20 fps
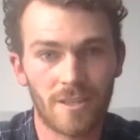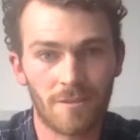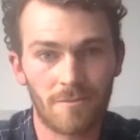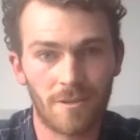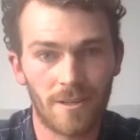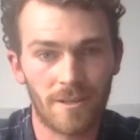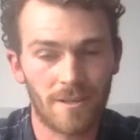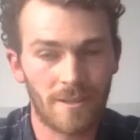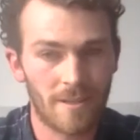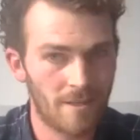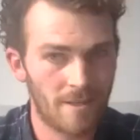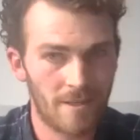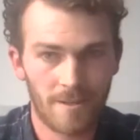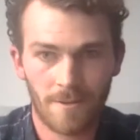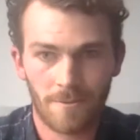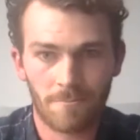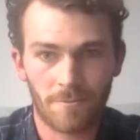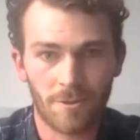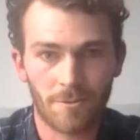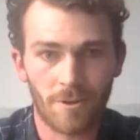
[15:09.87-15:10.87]
So
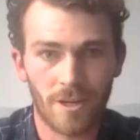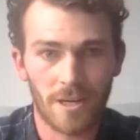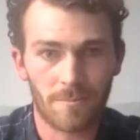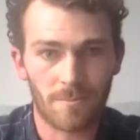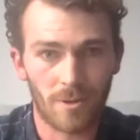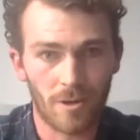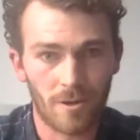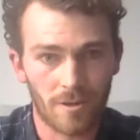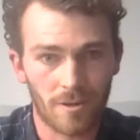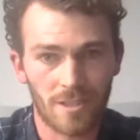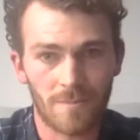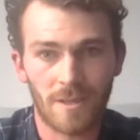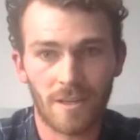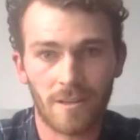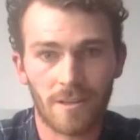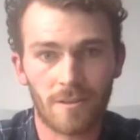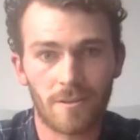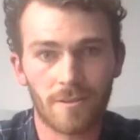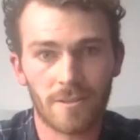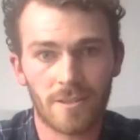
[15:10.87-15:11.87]
we write blogs
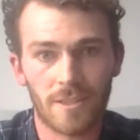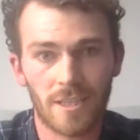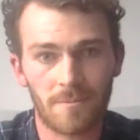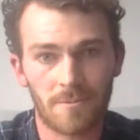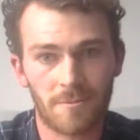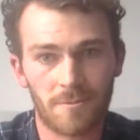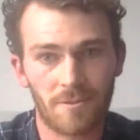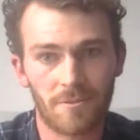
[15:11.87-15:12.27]
about the concept.